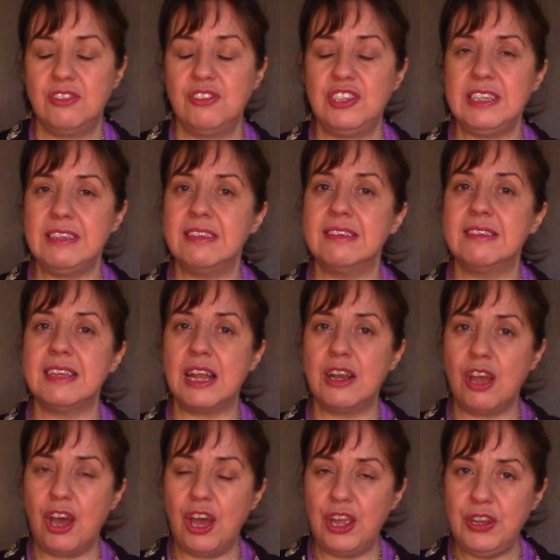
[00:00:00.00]
Jesus said,
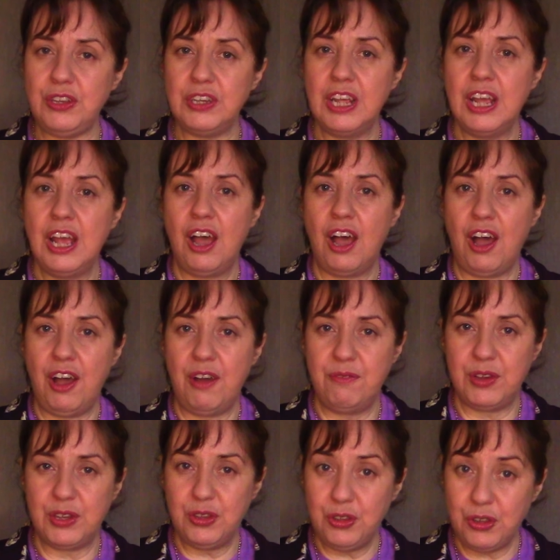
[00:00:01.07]
out of
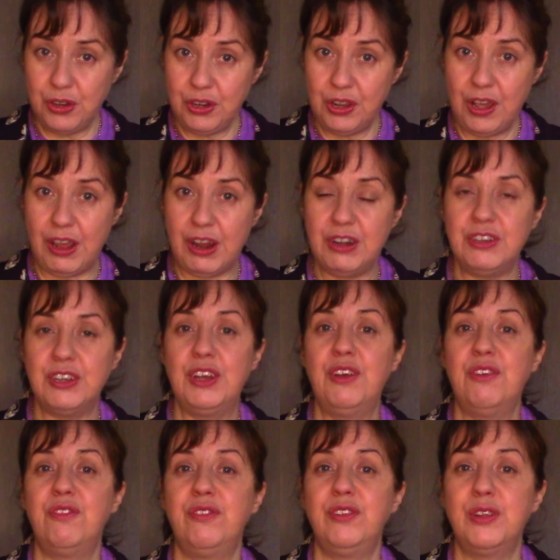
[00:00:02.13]
a good heart
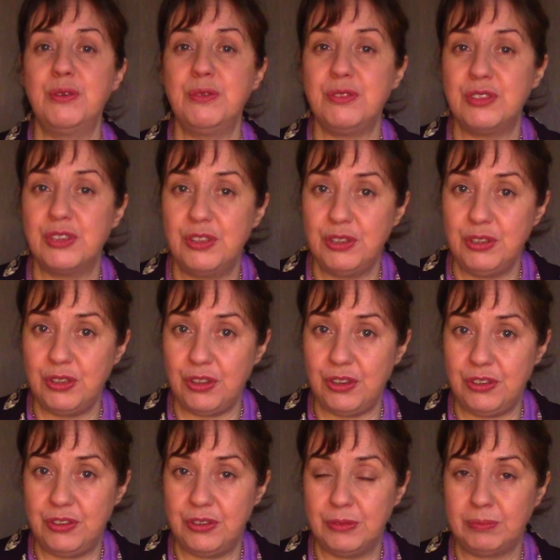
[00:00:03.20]
flows
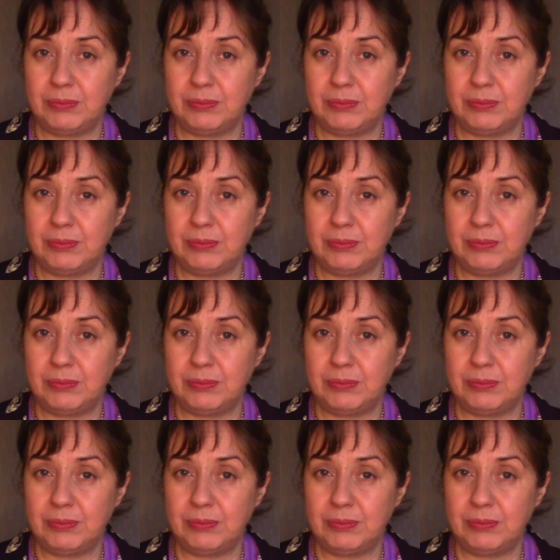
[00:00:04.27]
good.